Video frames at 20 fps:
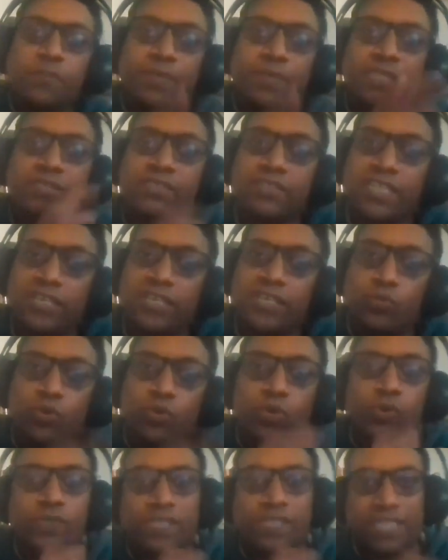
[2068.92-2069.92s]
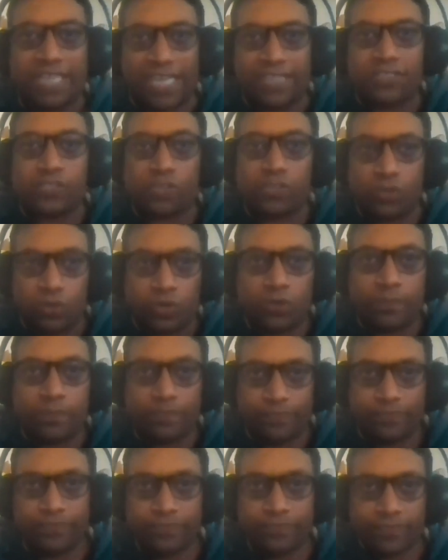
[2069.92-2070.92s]
a person then who goes against law,
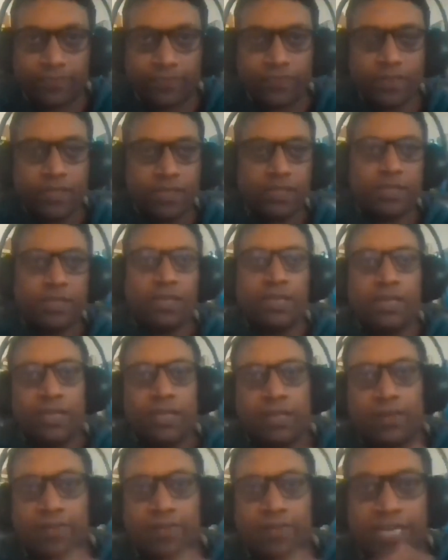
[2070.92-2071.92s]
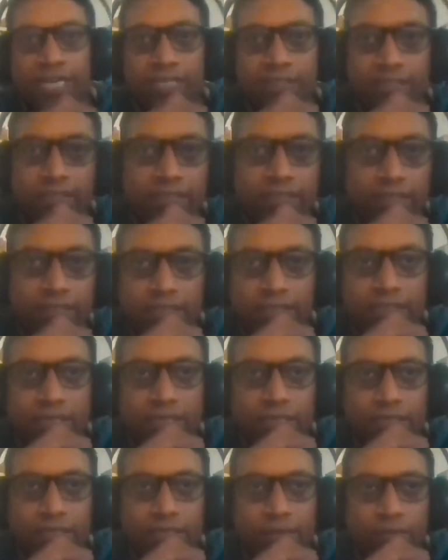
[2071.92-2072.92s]
right?
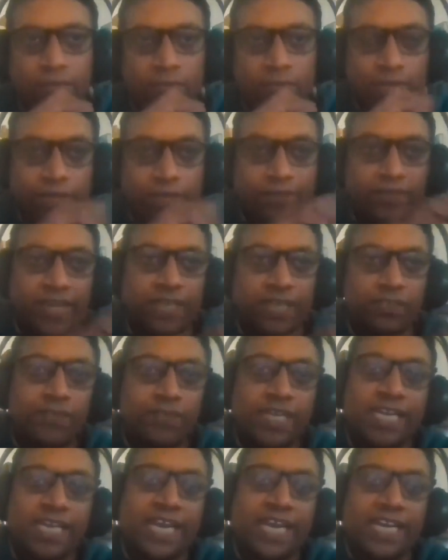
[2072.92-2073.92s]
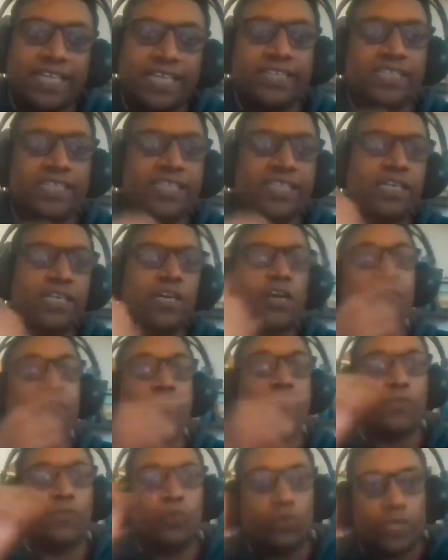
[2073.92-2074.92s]
In fact, the very idea
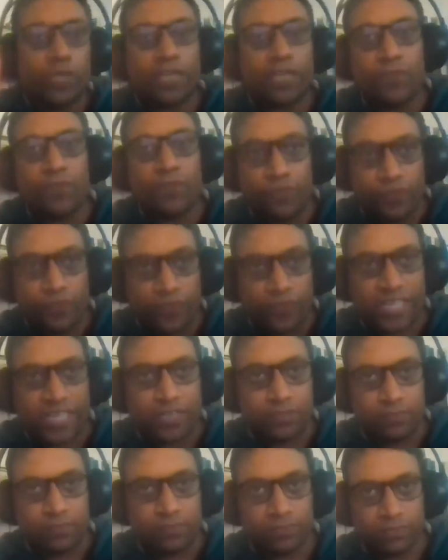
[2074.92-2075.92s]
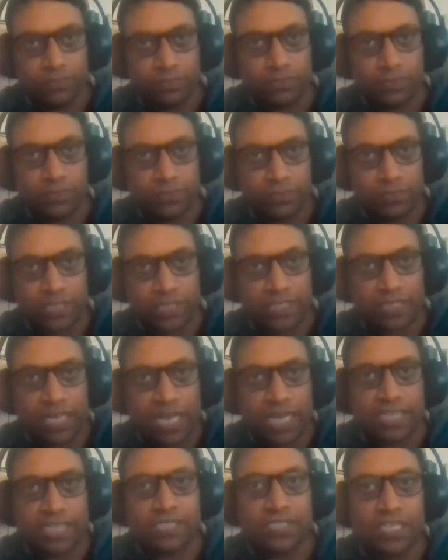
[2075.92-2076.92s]
of looking for freedom, right,
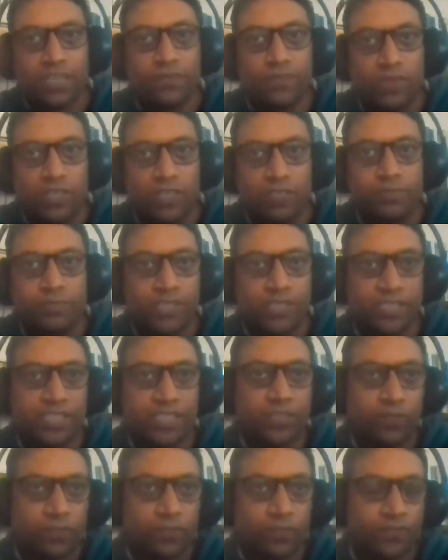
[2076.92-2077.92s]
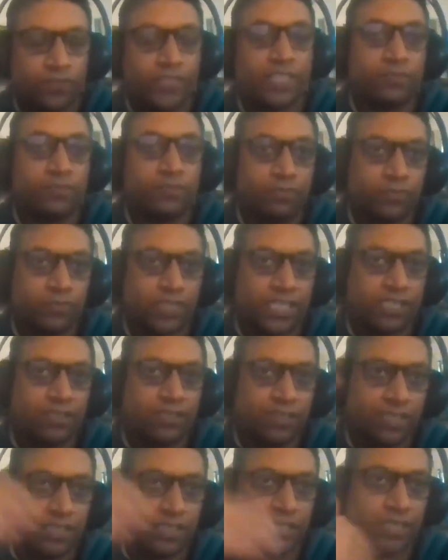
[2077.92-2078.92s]
asking for liberty or freedom,
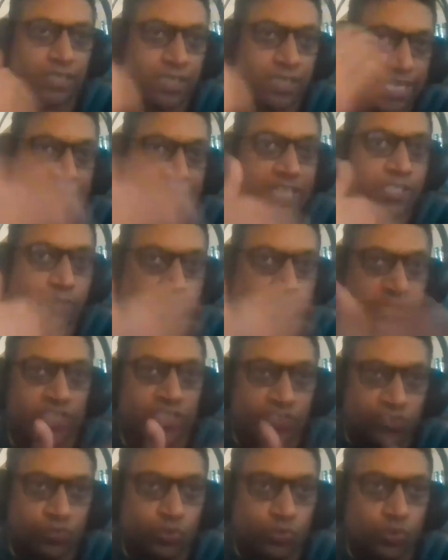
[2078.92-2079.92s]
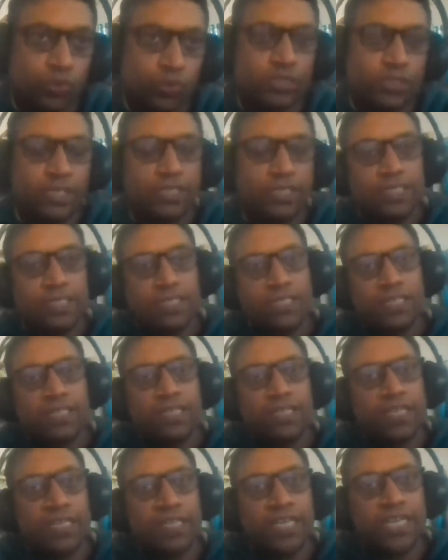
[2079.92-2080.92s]
right, against British rule,
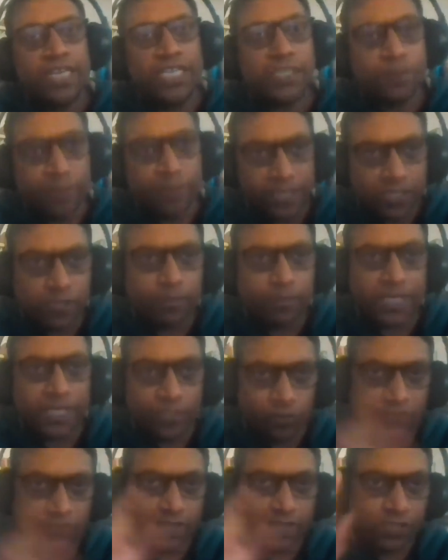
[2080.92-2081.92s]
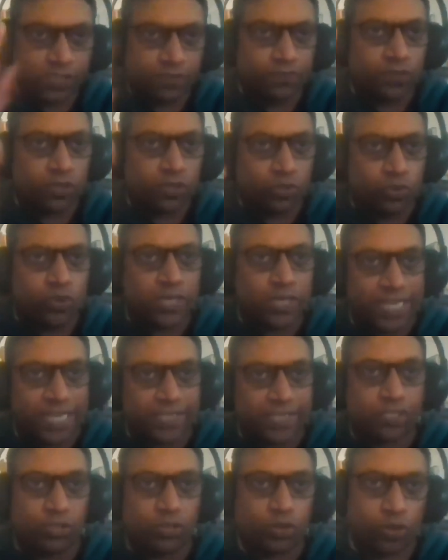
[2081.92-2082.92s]
is principally to, first of all, go
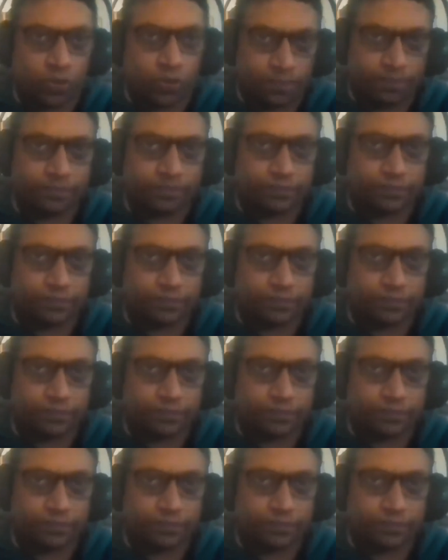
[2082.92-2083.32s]
against law,